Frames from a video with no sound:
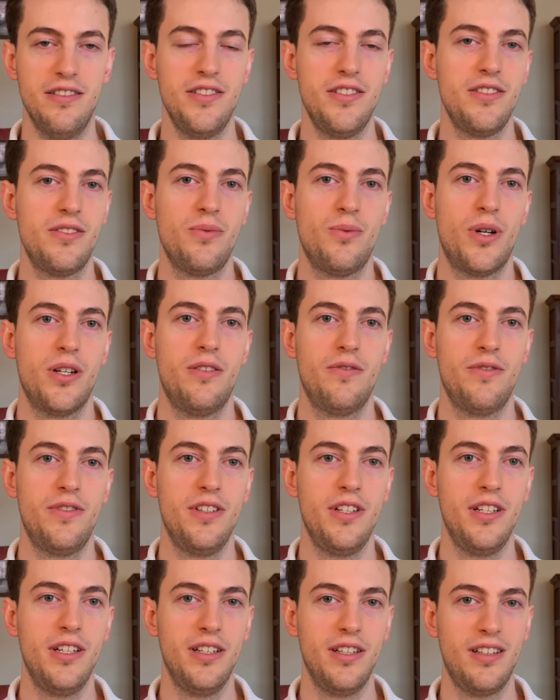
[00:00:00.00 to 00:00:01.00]
is one of
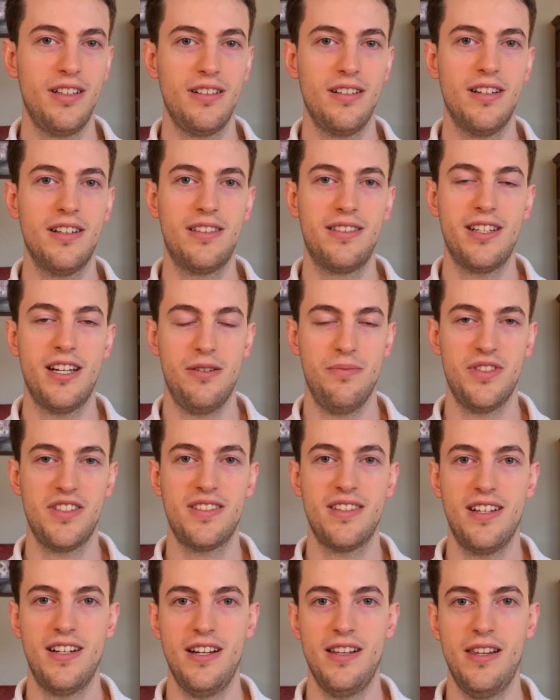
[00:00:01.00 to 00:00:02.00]
the attempts
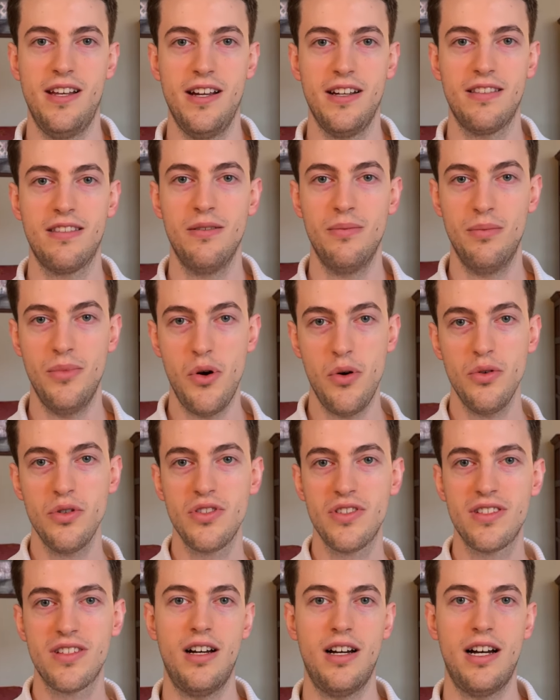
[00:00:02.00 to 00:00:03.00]
that I like the
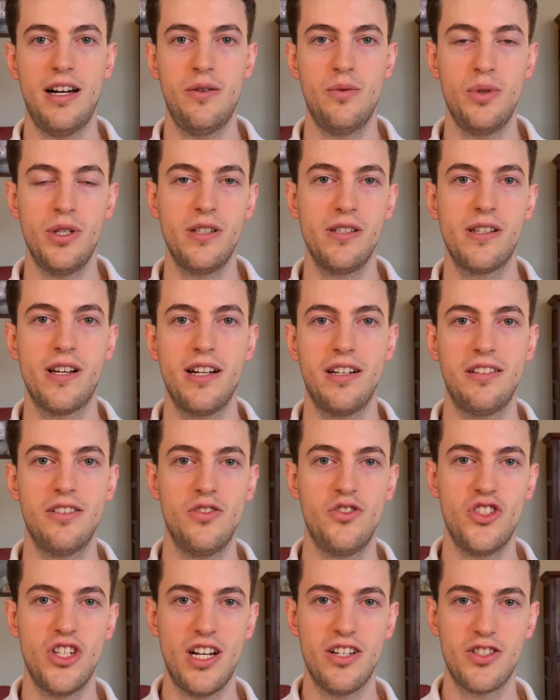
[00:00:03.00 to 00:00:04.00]
most. I really like the
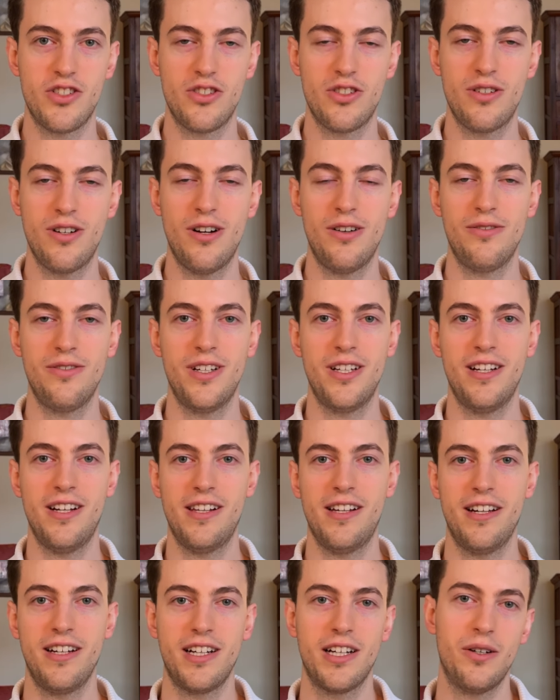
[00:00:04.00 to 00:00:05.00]
gesture of it. I
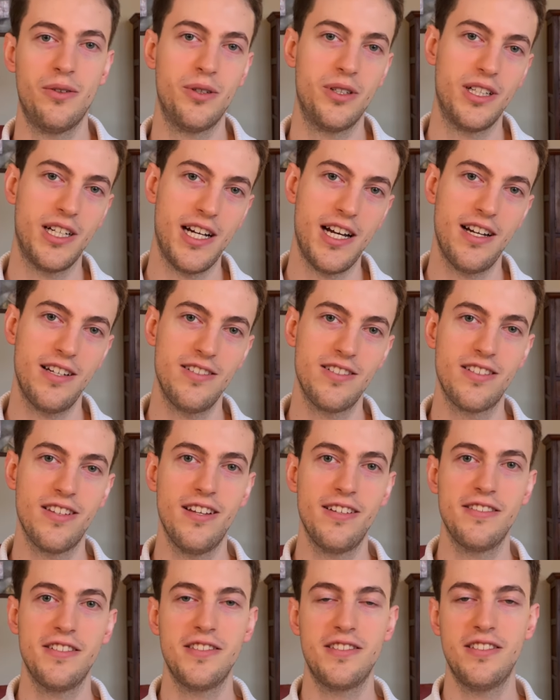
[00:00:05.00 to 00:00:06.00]
like how her head is
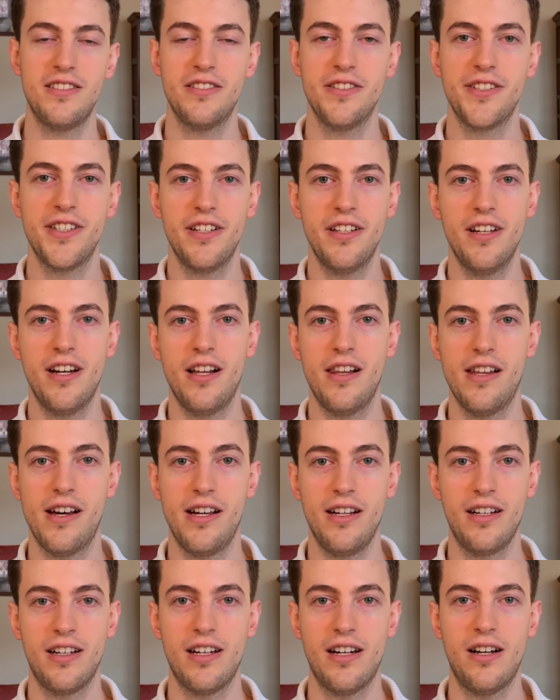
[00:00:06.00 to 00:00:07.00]
slightly tilted. I
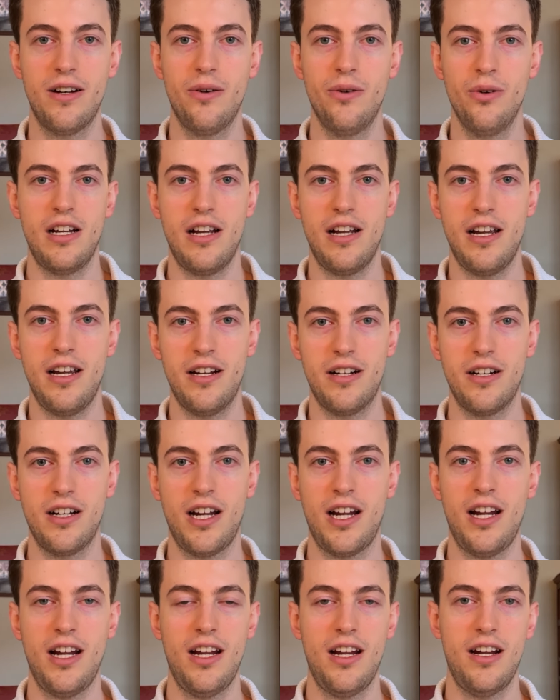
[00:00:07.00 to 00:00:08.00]
like how her
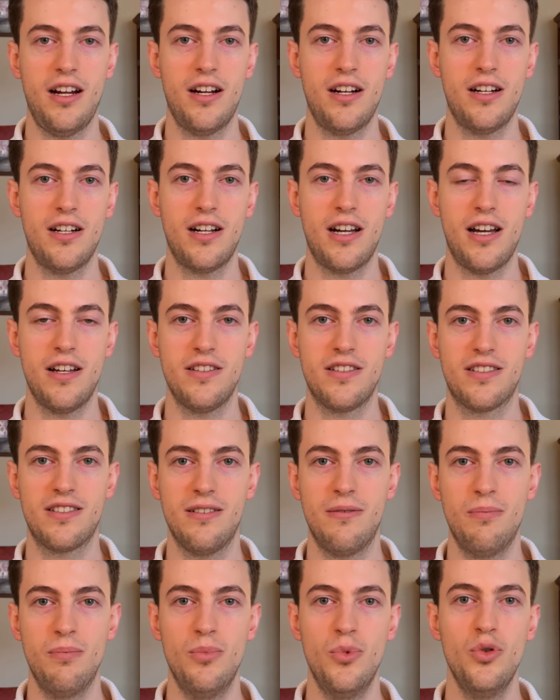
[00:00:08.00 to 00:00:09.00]
hair has some
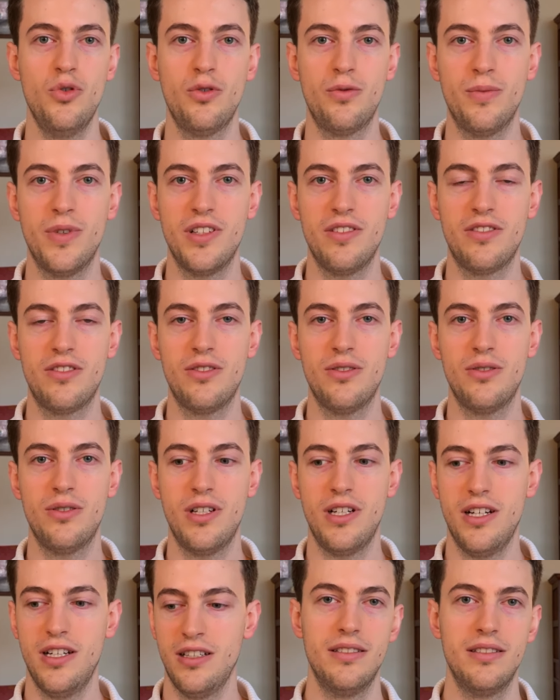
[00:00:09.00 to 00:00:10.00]
movement to
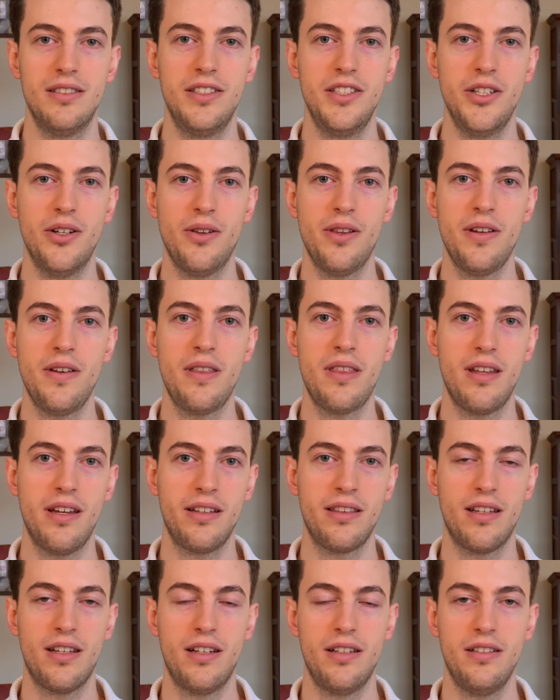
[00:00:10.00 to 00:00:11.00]
it. The only thing
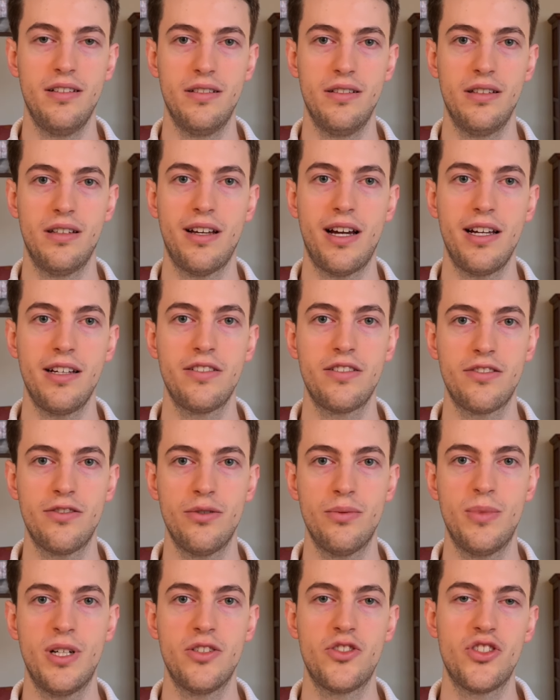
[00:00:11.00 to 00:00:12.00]
that I didn't like so
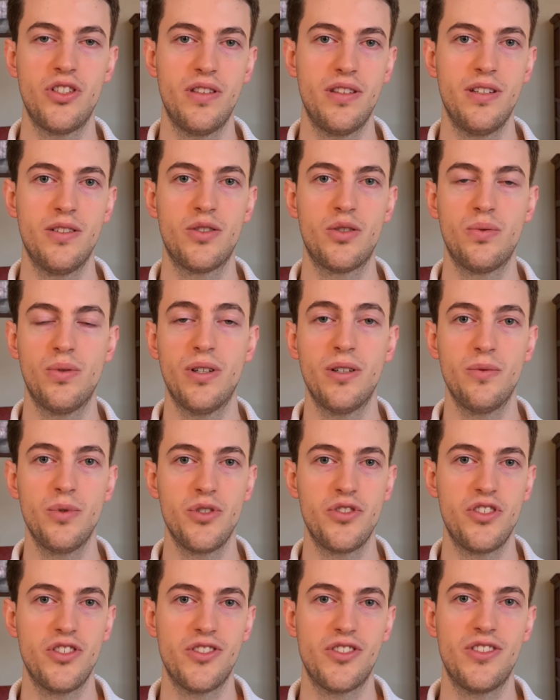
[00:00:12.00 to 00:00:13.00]
much in this one was just the